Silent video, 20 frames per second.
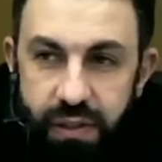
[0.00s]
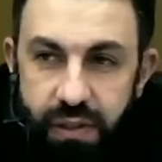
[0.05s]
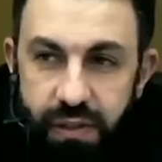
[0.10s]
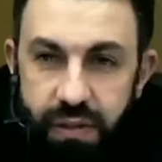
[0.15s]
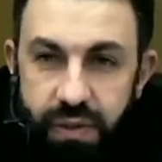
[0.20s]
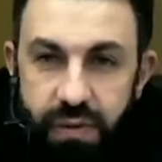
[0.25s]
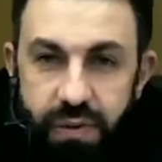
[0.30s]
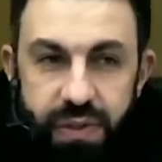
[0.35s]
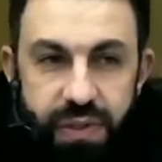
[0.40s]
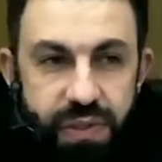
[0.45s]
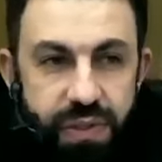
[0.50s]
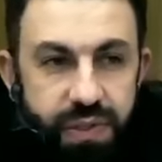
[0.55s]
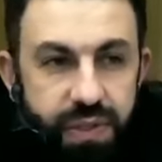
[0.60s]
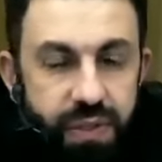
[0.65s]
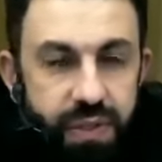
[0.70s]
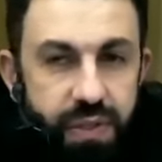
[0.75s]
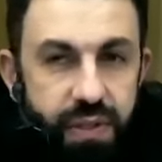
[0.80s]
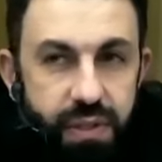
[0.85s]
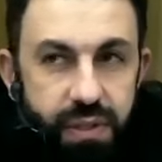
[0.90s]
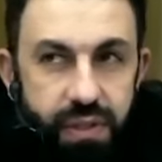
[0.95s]
there is
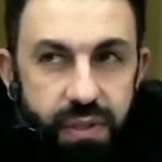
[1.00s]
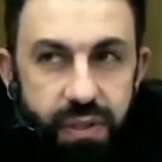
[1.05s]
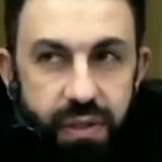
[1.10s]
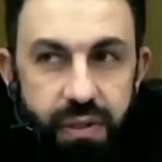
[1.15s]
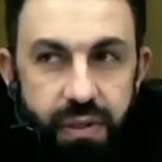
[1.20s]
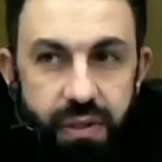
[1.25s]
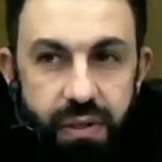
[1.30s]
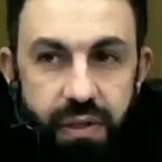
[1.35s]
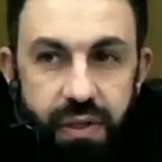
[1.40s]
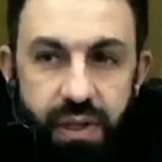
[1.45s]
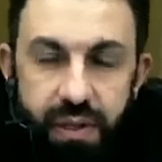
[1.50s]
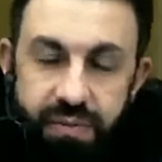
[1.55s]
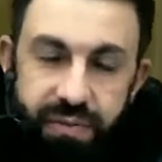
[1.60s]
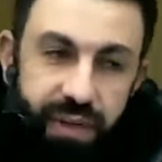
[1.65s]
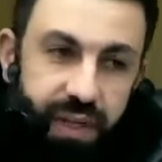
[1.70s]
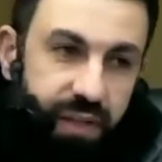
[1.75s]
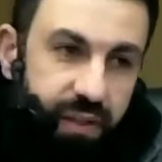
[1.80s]
never